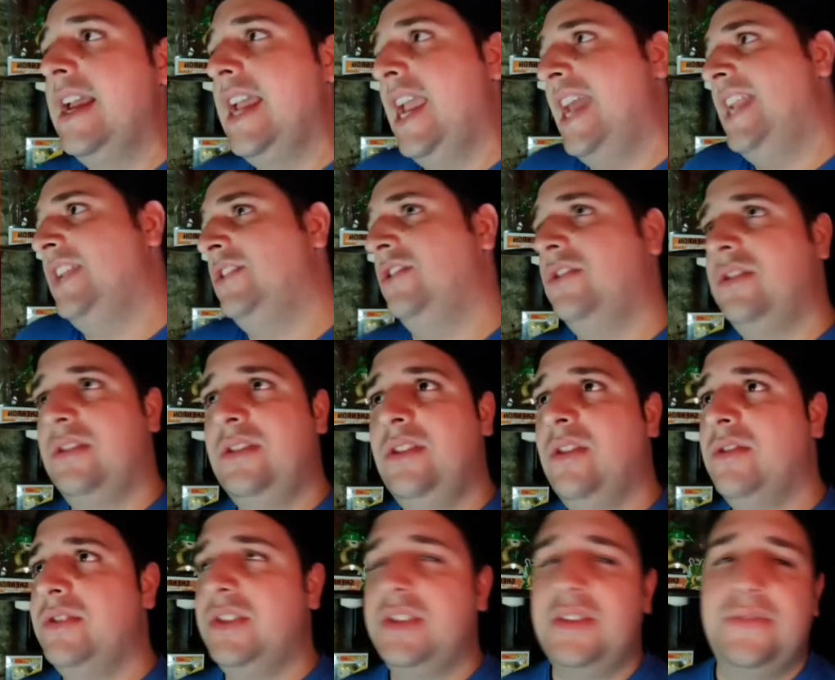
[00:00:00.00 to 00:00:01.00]
And it's just, you
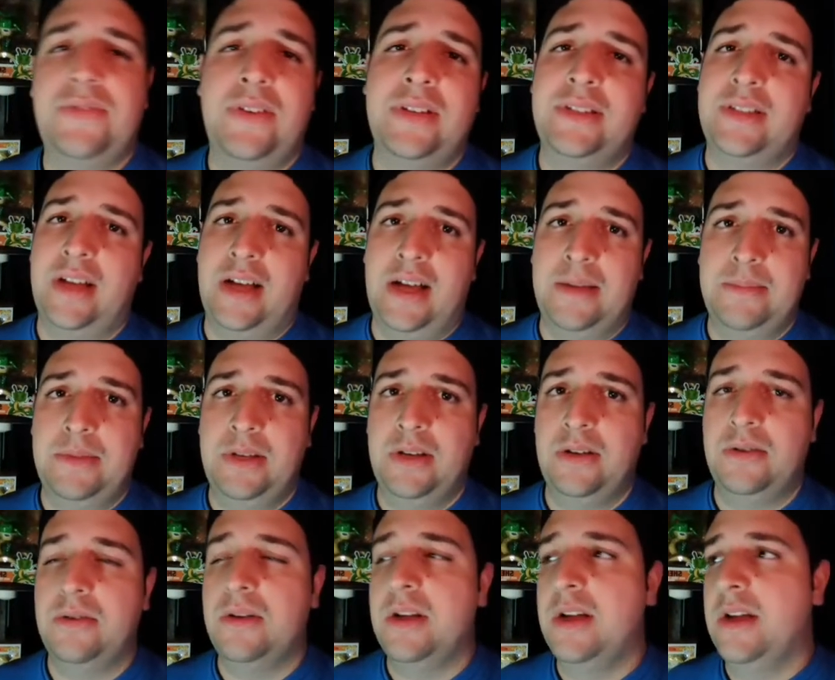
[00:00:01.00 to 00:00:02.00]
know, it's just a fun time. You
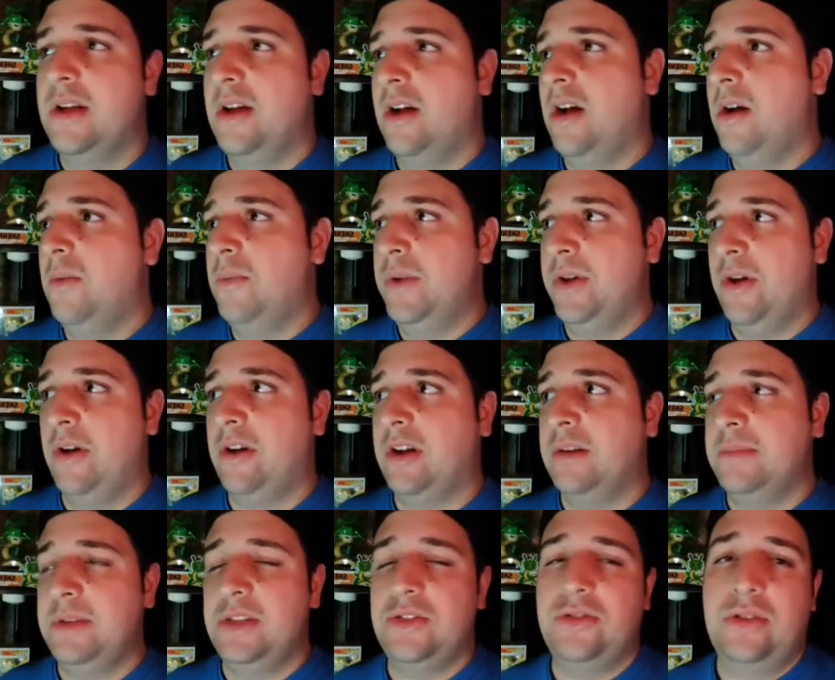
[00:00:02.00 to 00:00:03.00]
know, we are
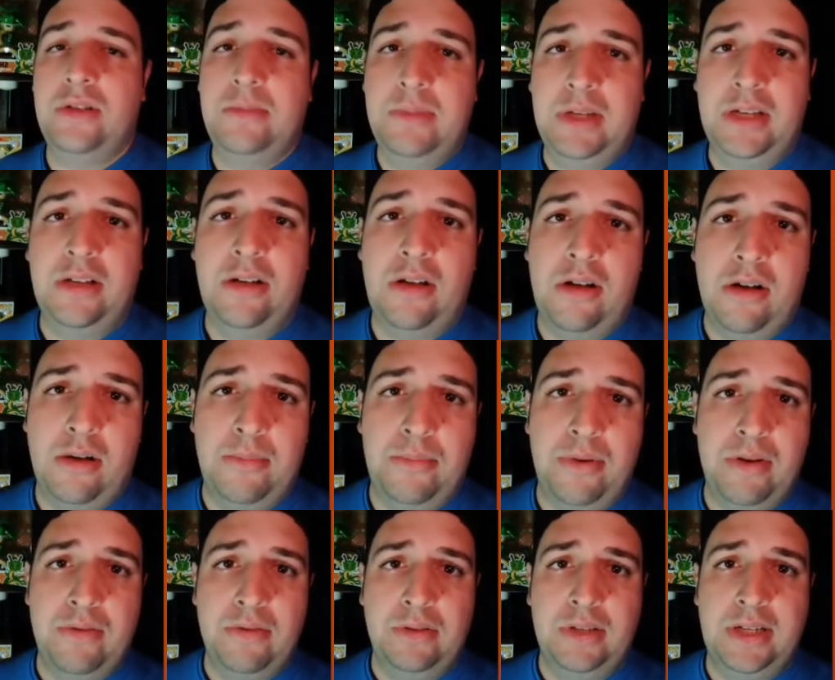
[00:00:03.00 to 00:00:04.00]
going to be streaming our
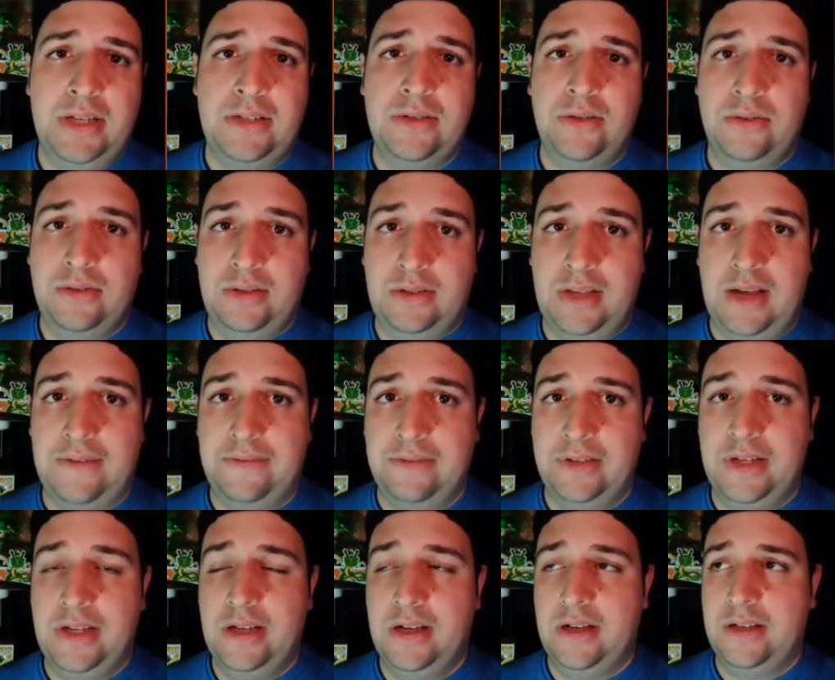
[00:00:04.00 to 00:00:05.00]
pre-release, so
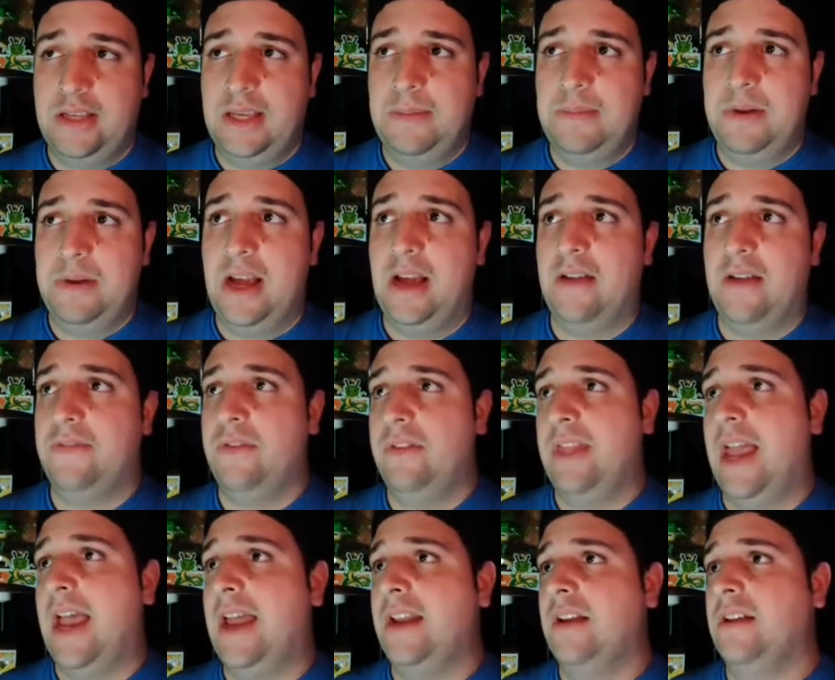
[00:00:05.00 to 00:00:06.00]
definitely keep an eye out for
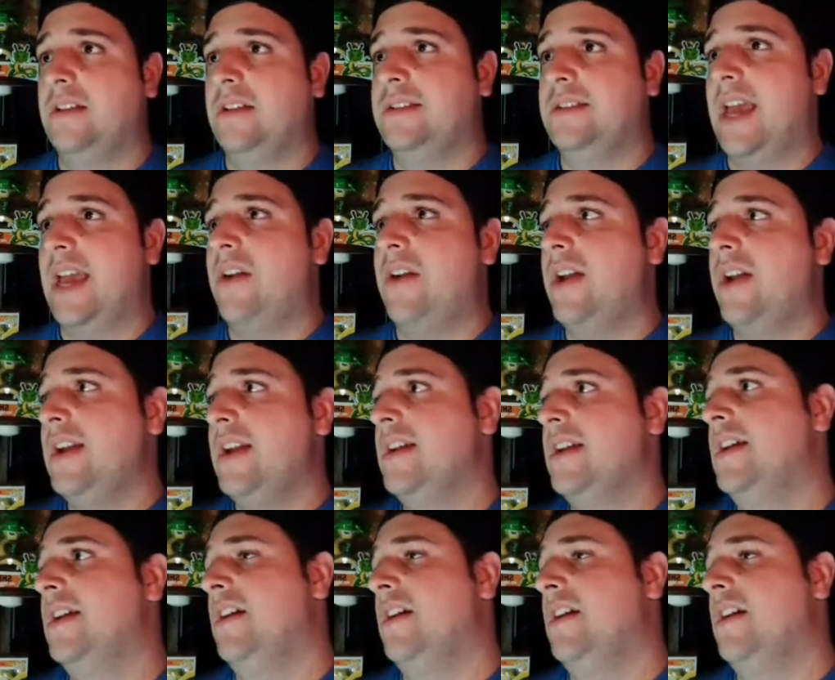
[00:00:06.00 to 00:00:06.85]
that on Saturday.